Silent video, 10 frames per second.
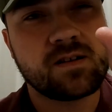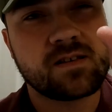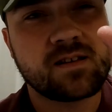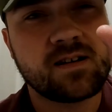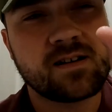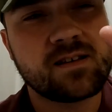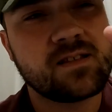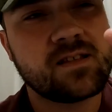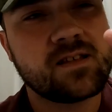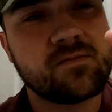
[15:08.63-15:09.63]
let's say, like,
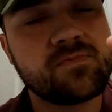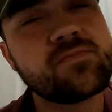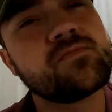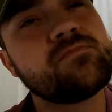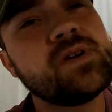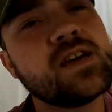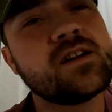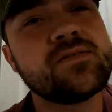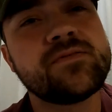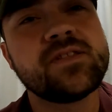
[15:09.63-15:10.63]
big
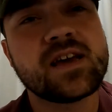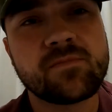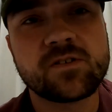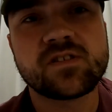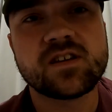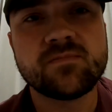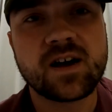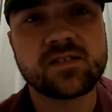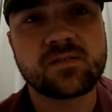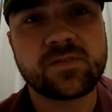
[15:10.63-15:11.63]
enough for the MOT
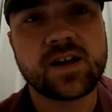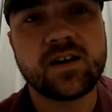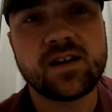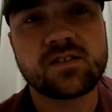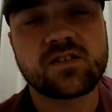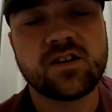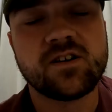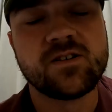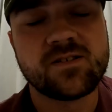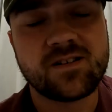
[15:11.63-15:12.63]
man to fail it. So
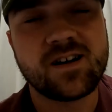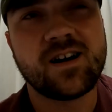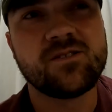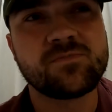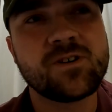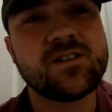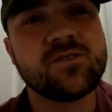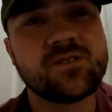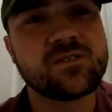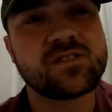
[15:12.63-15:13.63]
I was pretty
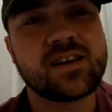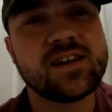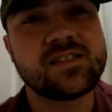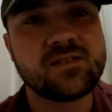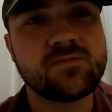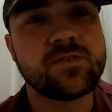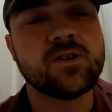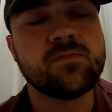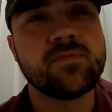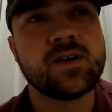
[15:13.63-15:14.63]
annoyed on the day. Didn't
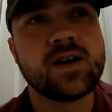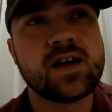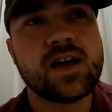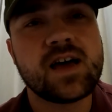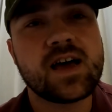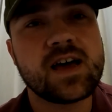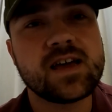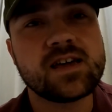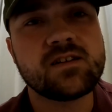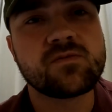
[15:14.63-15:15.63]
film
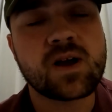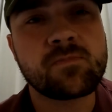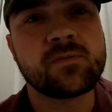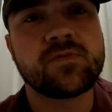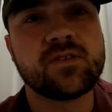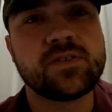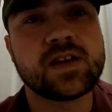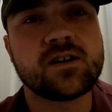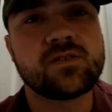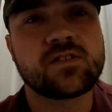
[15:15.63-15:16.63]
a wrap up for the
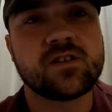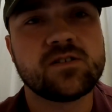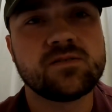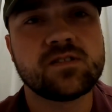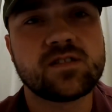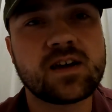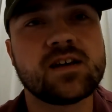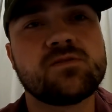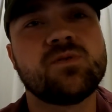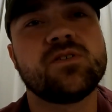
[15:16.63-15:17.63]
video, so
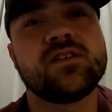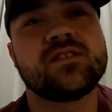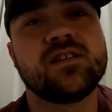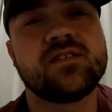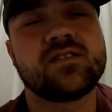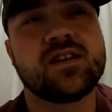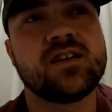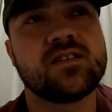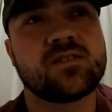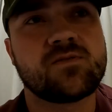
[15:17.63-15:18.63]
that is what this is
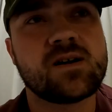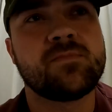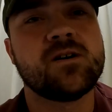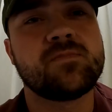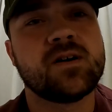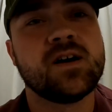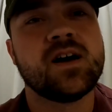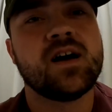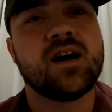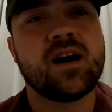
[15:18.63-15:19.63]
a wrap up.
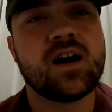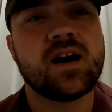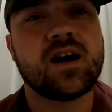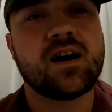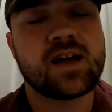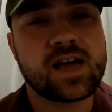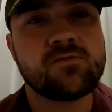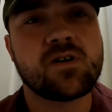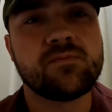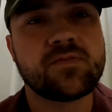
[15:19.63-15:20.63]
I
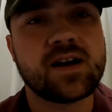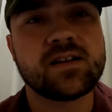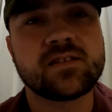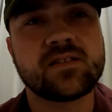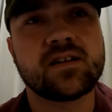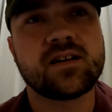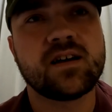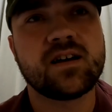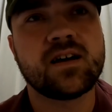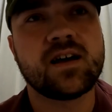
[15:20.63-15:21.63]
hate run flats,
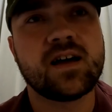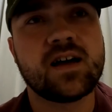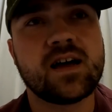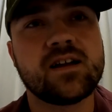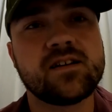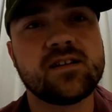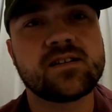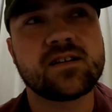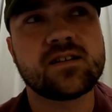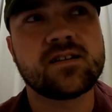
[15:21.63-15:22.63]
and